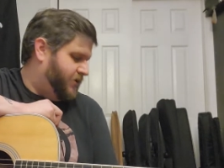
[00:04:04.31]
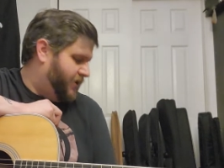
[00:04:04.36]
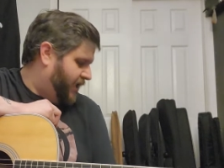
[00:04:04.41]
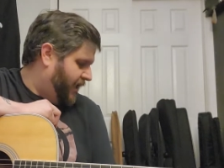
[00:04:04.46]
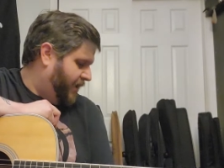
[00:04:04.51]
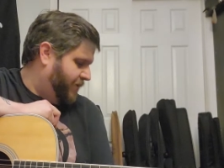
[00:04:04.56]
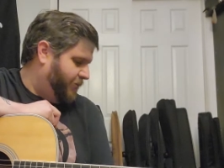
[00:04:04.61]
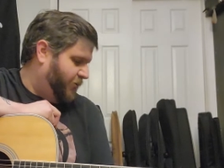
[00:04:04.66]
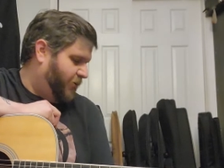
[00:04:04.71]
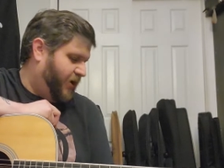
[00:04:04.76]
they
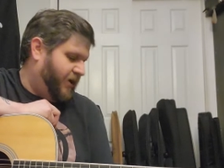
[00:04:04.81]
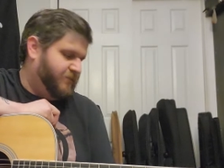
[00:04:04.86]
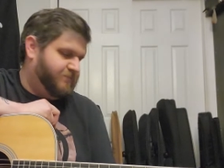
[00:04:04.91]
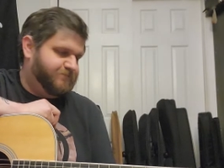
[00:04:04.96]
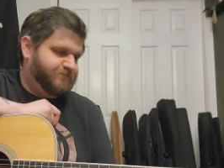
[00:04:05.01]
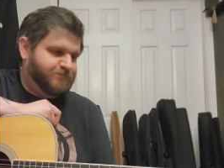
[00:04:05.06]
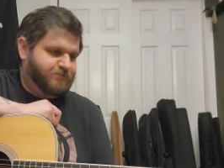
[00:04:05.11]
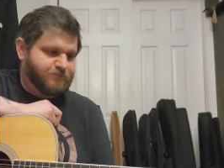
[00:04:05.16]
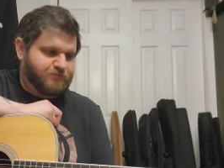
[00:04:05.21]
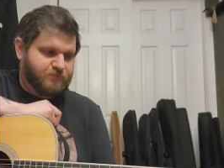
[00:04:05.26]
came and went,
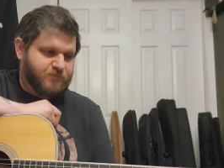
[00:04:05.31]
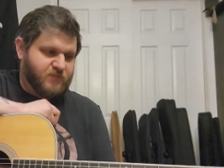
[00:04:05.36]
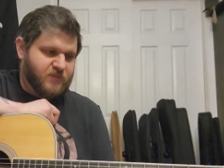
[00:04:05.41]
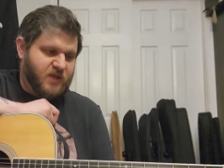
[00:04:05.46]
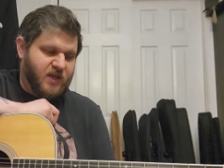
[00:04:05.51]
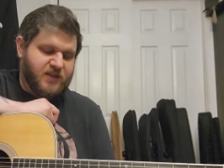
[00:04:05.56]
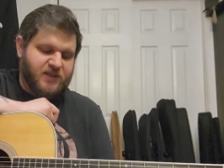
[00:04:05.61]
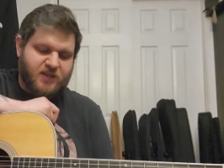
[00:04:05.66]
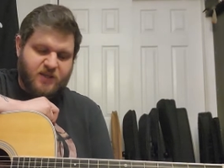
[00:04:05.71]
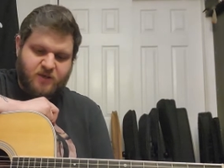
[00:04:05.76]

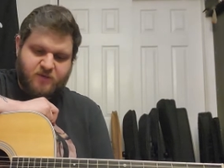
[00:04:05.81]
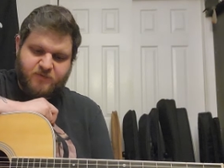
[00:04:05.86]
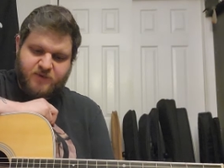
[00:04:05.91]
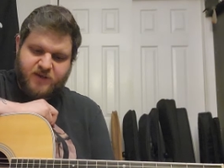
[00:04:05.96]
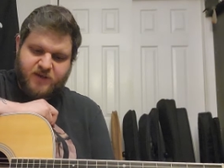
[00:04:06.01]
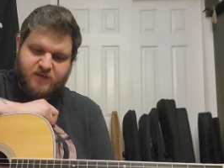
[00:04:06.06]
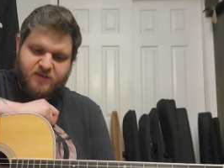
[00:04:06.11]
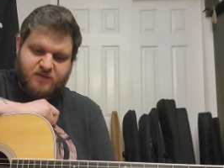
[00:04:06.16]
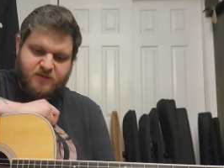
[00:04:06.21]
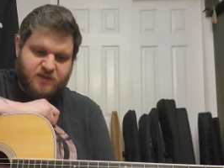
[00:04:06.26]
and they are
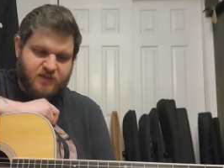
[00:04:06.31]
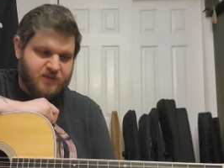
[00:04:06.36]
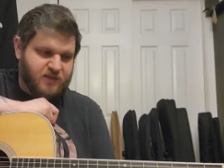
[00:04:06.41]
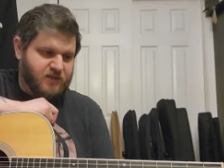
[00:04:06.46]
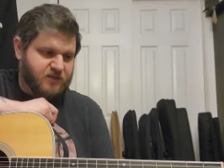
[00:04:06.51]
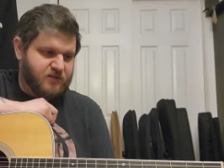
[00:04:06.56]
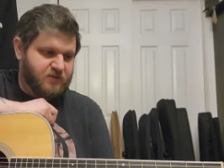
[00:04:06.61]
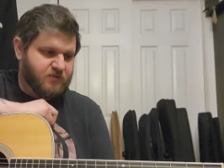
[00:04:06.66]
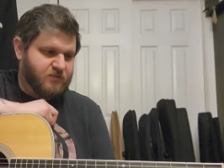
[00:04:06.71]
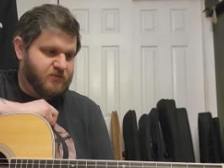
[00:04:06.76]
rare, and
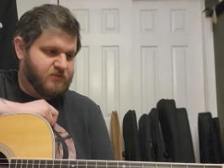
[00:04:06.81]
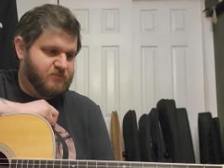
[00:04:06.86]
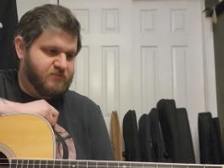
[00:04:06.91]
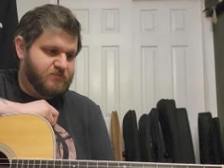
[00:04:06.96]
they don't